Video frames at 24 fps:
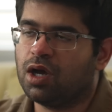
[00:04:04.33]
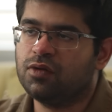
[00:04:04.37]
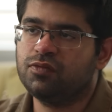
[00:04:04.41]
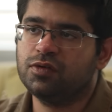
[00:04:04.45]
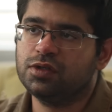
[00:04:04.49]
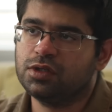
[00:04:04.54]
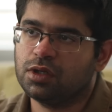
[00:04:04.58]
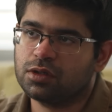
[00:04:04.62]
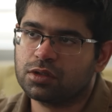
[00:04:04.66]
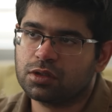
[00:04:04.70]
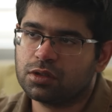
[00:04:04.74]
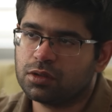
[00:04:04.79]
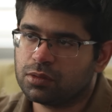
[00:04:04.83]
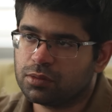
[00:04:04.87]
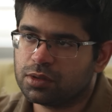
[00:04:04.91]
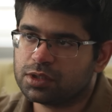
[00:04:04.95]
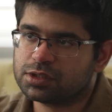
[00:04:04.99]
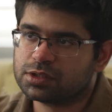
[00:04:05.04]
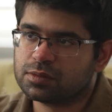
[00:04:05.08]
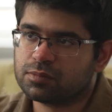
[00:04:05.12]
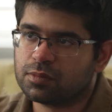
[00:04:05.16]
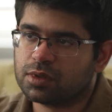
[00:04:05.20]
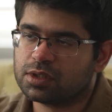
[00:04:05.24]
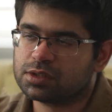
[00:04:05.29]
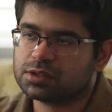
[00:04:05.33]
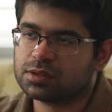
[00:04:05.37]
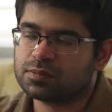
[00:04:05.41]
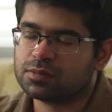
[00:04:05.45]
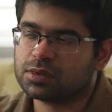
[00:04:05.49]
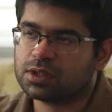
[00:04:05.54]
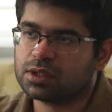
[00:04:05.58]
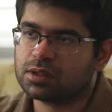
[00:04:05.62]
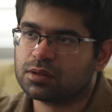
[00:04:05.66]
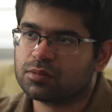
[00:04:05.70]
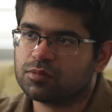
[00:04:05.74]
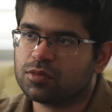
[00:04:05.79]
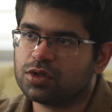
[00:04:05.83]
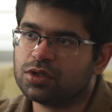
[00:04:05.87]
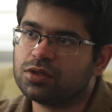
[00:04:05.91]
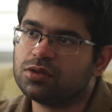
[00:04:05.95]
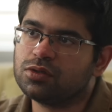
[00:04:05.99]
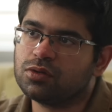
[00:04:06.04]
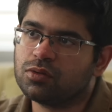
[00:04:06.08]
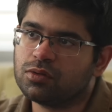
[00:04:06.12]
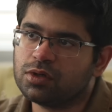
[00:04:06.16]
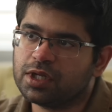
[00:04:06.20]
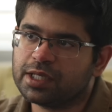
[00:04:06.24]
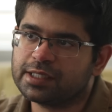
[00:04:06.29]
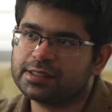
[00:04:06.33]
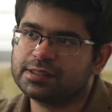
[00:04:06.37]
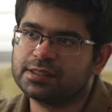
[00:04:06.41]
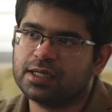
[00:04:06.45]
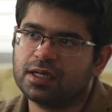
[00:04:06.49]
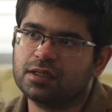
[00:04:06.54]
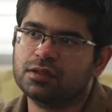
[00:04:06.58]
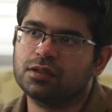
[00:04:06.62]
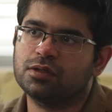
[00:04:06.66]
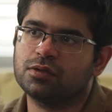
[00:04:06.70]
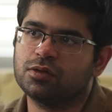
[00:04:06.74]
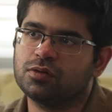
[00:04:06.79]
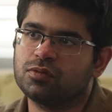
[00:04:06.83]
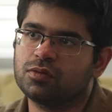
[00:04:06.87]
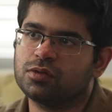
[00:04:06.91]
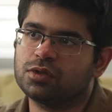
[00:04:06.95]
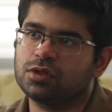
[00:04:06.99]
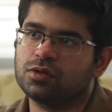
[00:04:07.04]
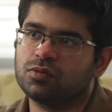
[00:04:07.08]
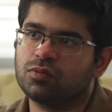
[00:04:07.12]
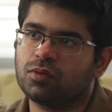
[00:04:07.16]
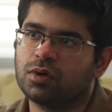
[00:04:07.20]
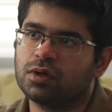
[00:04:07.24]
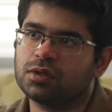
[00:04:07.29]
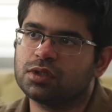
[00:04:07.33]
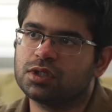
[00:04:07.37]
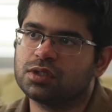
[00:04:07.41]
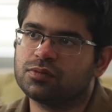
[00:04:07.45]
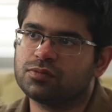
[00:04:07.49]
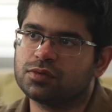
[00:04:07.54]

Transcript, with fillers: Often you're curious about something, but you don't exactly know what you want